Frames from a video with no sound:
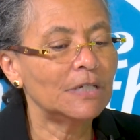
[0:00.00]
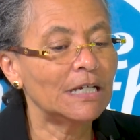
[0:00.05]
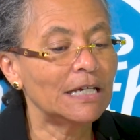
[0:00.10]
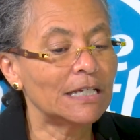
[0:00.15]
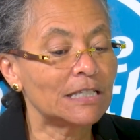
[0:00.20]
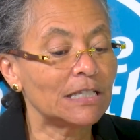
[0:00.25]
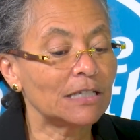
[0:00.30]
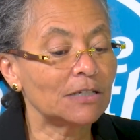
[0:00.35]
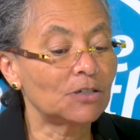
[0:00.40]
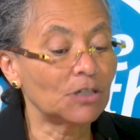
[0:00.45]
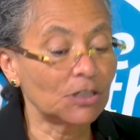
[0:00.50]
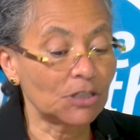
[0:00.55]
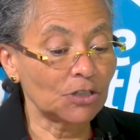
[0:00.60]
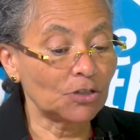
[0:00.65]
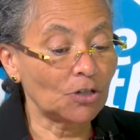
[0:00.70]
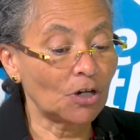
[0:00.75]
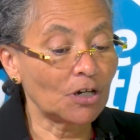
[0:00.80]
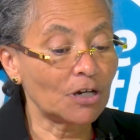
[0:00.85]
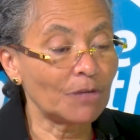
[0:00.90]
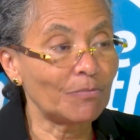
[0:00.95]
It's good to
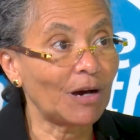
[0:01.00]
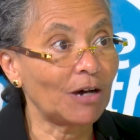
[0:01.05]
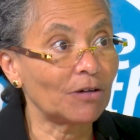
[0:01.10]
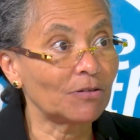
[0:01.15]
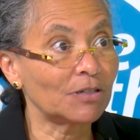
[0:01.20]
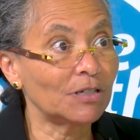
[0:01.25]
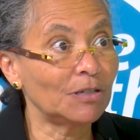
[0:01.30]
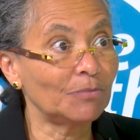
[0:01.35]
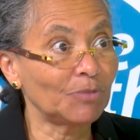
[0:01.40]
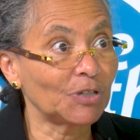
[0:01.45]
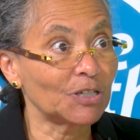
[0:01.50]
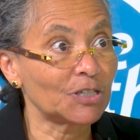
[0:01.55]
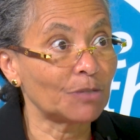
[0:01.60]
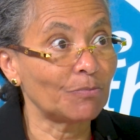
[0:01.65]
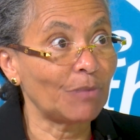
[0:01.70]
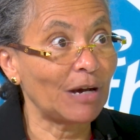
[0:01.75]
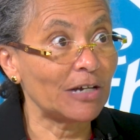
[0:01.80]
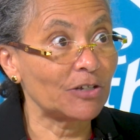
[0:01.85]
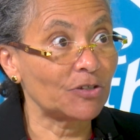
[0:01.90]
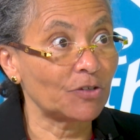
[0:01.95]
talk about implicit
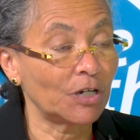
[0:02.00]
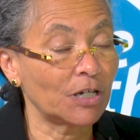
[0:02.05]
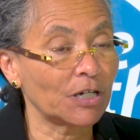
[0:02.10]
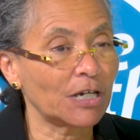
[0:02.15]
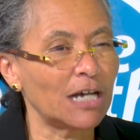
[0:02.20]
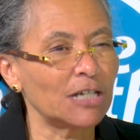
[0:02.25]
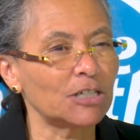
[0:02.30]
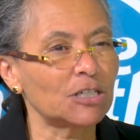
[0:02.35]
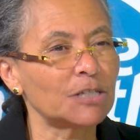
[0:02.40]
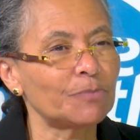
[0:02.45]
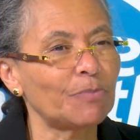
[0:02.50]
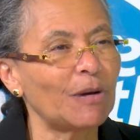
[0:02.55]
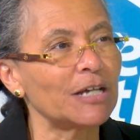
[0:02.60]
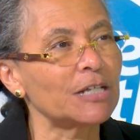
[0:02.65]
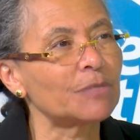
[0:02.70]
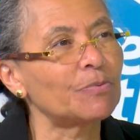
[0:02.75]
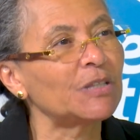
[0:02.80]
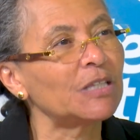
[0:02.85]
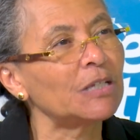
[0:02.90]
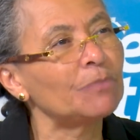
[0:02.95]
bias or unconscious
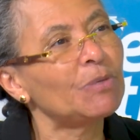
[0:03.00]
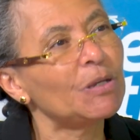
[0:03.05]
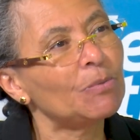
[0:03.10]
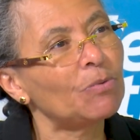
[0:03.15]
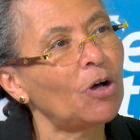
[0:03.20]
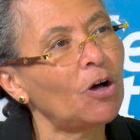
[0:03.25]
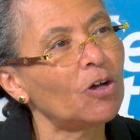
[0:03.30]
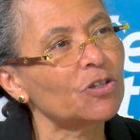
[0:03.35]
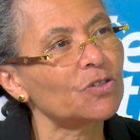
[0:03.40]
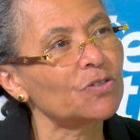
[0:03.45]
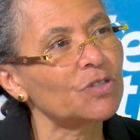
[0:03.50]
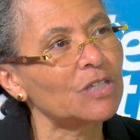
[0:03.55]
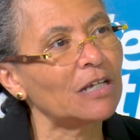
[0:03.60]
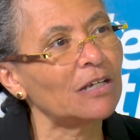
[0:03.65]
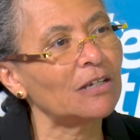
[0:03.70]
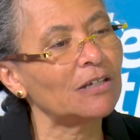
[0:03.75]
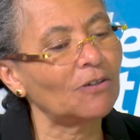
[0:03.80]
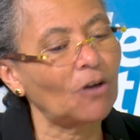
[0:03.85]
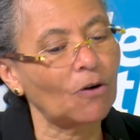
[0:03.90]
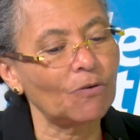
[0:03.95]
bias, but then people also
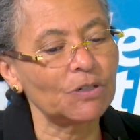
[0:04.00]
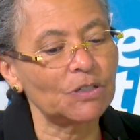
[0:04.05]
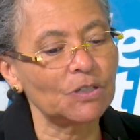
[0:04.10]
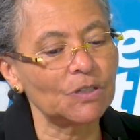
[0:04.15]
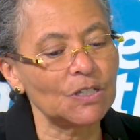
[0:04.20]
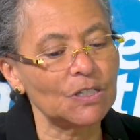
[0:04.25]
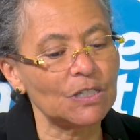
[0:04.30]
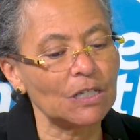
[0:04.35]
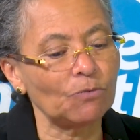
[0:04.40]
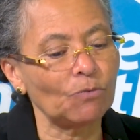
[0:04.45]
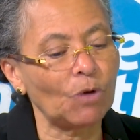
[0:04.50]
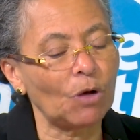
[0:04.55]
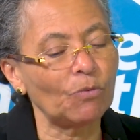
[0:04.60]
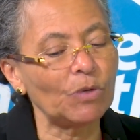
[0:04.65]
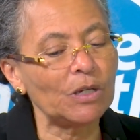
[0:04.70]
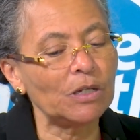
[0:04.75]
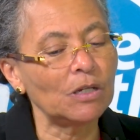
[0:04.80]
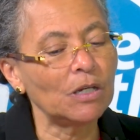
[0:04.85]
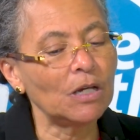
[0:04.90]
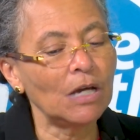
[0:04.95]
say, go into this thing, well,
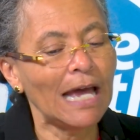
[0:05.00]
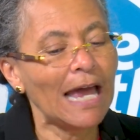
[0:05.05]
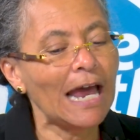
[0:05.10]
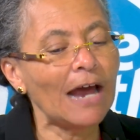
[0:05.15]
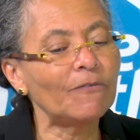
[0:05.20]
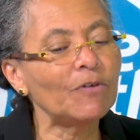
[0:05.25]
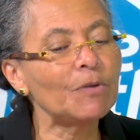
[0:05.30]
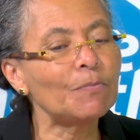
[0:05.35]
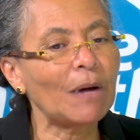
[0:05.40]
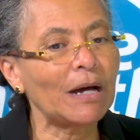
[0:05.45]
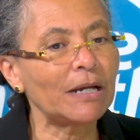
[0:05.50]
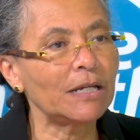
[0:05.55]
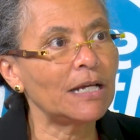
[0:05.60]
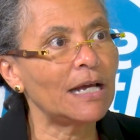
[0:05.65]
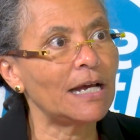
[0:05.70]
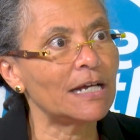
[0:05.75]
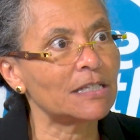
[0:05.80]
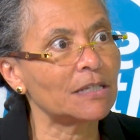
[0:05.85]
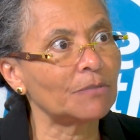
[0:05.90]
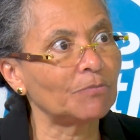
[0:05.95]
everybody
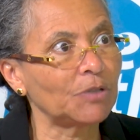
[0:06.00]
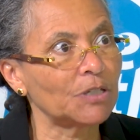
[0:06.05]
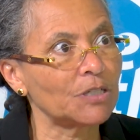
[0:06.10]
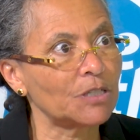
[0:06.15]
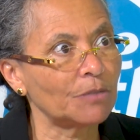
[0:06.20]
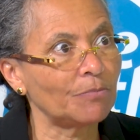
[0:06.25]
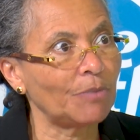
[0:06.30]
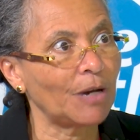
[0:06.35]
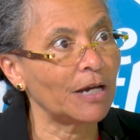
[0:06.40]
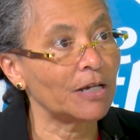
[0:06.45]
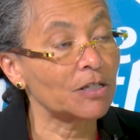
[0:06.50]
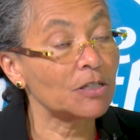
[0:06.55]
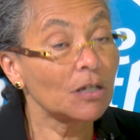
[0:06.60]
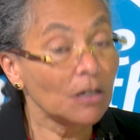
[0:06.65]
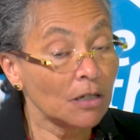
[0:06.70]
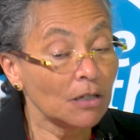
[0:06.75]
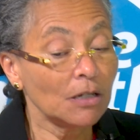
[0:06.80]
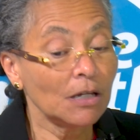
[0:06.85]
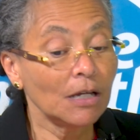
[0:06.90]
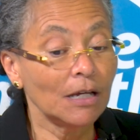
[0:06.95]
has implicit bias.
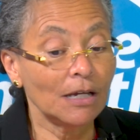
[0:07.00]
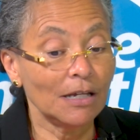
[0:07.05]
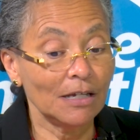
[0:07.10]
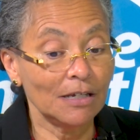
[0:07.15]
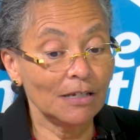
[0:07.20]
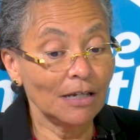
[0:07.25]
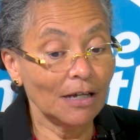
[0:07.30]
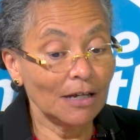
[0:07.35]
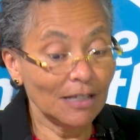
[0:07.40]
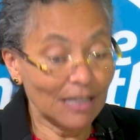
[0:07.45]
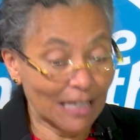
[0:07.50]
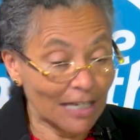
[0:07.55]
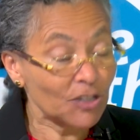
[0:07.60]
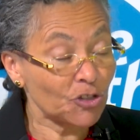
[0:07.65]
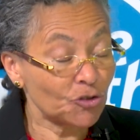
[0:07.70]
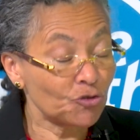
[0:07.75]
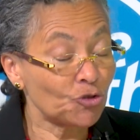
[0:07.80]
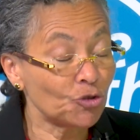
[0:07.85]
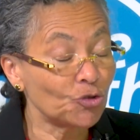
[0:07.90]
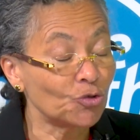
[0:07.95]

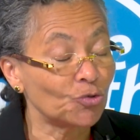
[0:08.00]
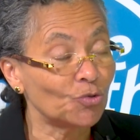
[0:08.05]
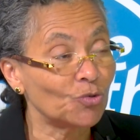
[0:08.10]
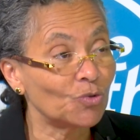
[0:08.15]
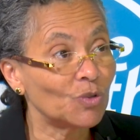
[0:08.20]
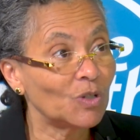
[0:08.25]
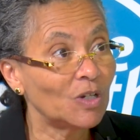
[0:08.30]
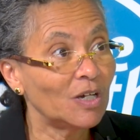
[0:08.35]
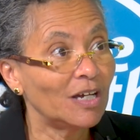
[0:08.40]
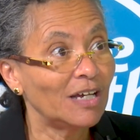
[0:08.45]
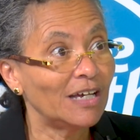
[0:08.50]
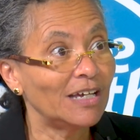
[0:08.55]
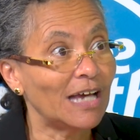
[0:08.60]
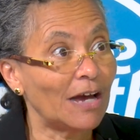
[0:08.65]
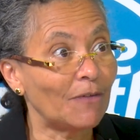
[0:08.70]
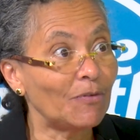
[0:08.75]
That's true. Mm-hmm.